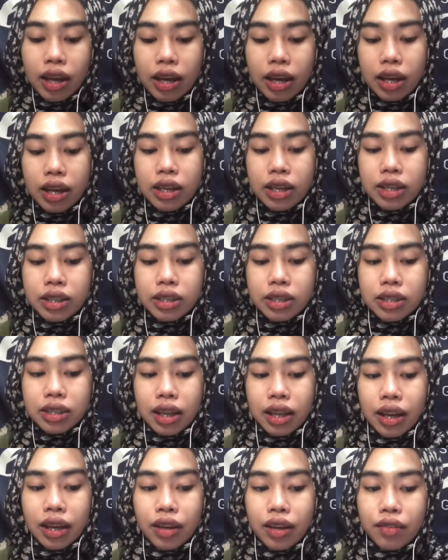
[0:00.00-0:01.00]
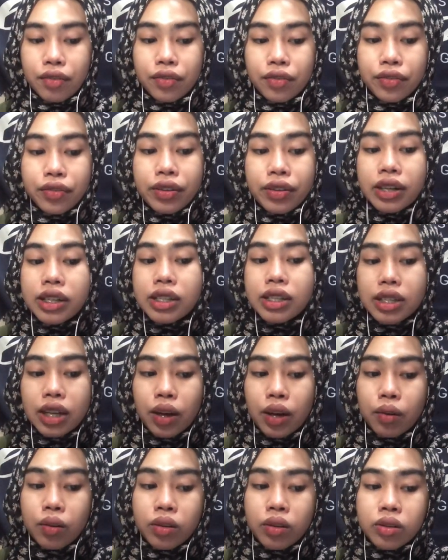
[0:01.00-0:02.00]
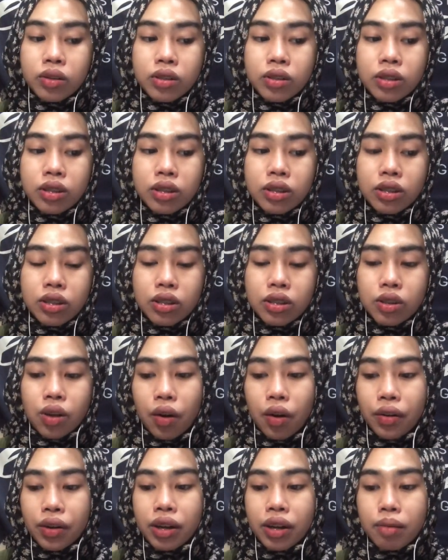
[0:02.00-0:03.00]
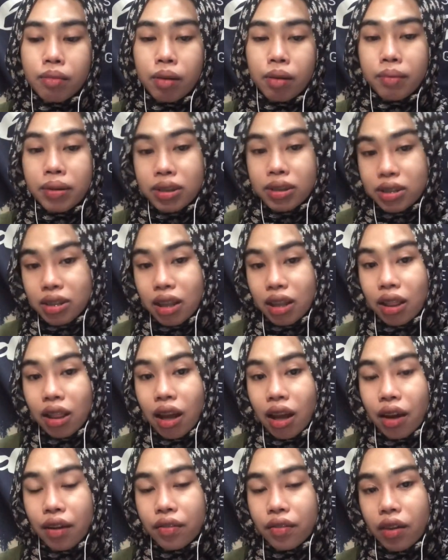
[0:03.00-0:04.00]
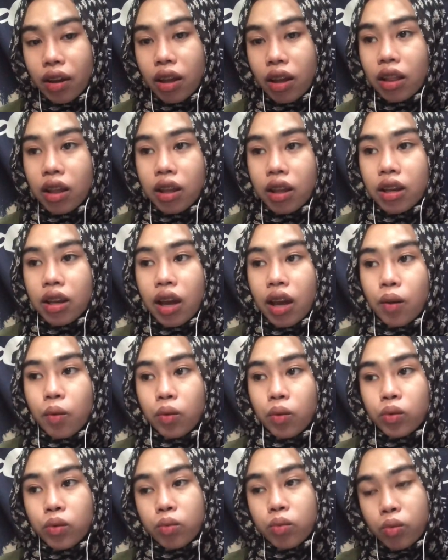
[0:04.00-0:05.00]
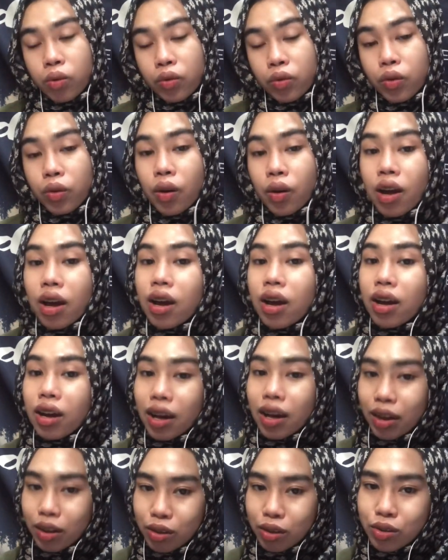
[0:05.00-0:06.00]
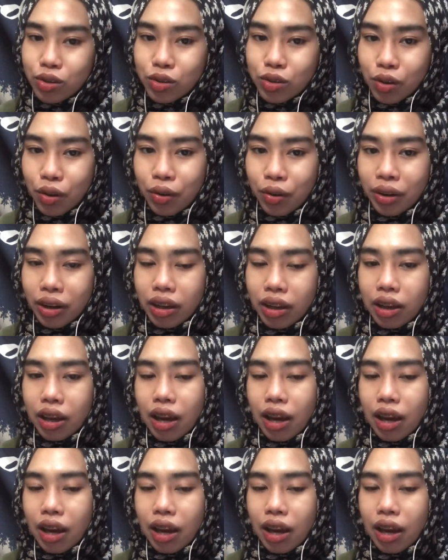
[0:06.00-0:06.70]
Is like first I want to story about my sad life, and then I want to move to a good story,